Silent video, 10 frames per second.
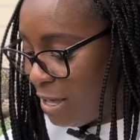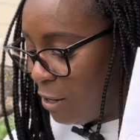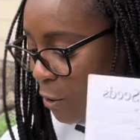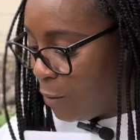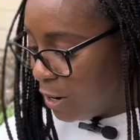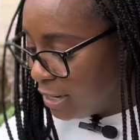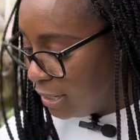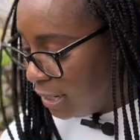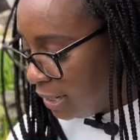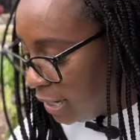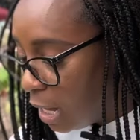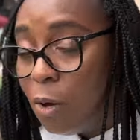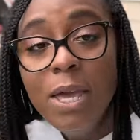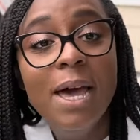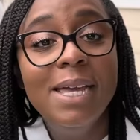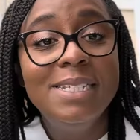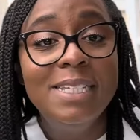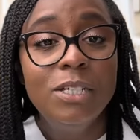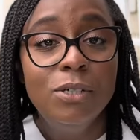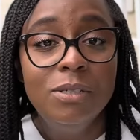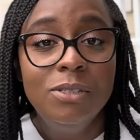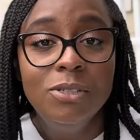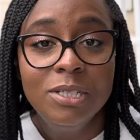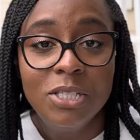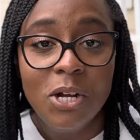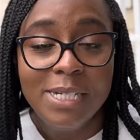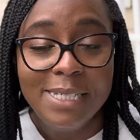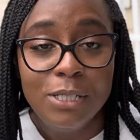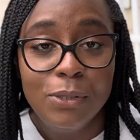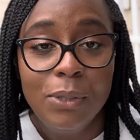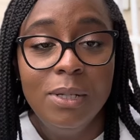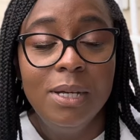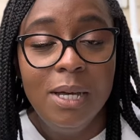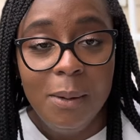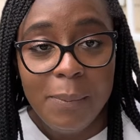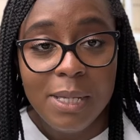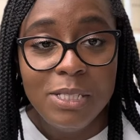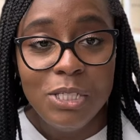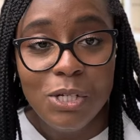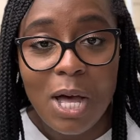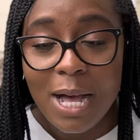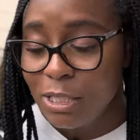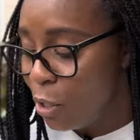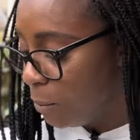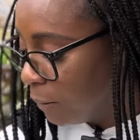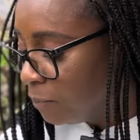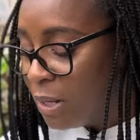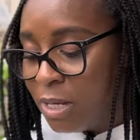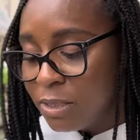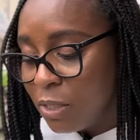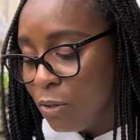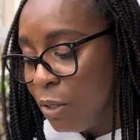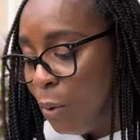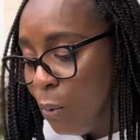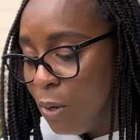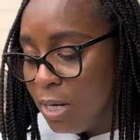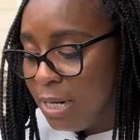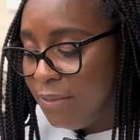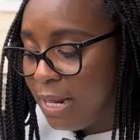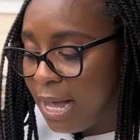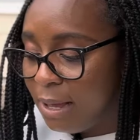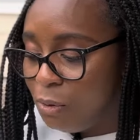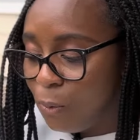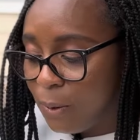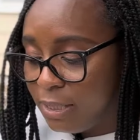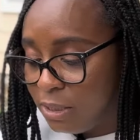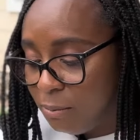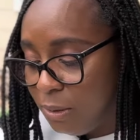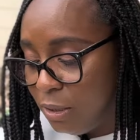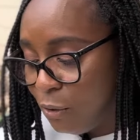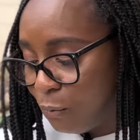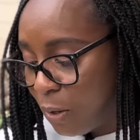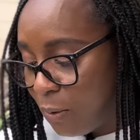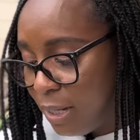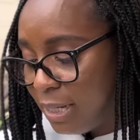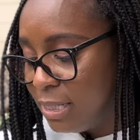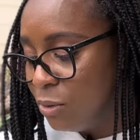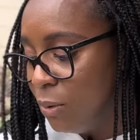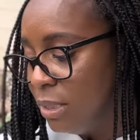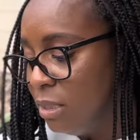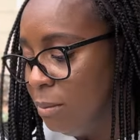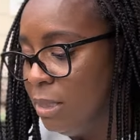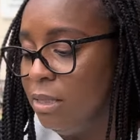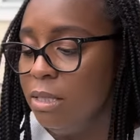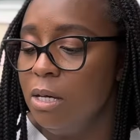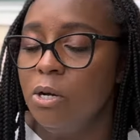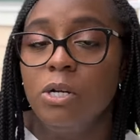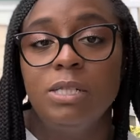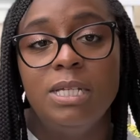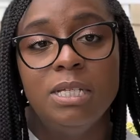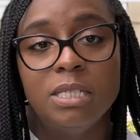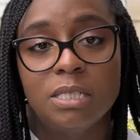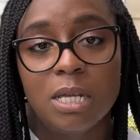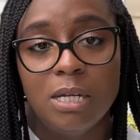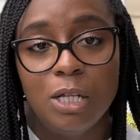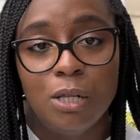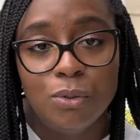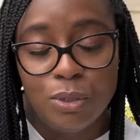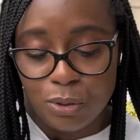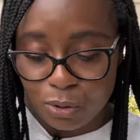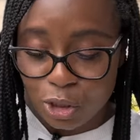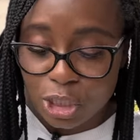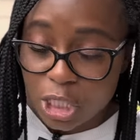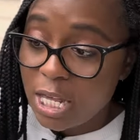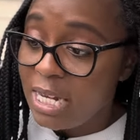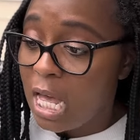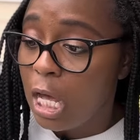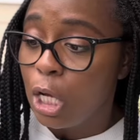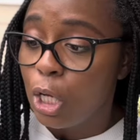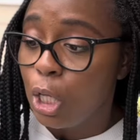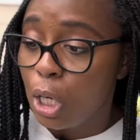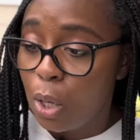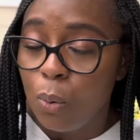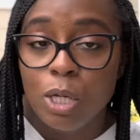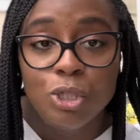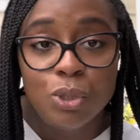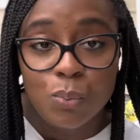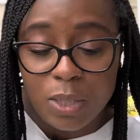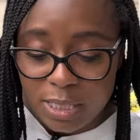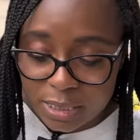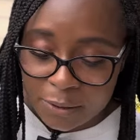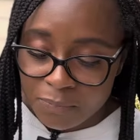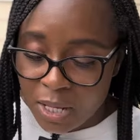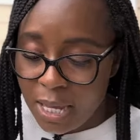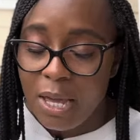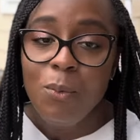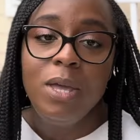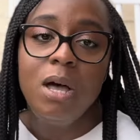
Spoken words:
Corn. Oh yeah, and dill, you can start dill up until October. So the corn that I'm going to be growing is going to be the early sun glow sweet, and we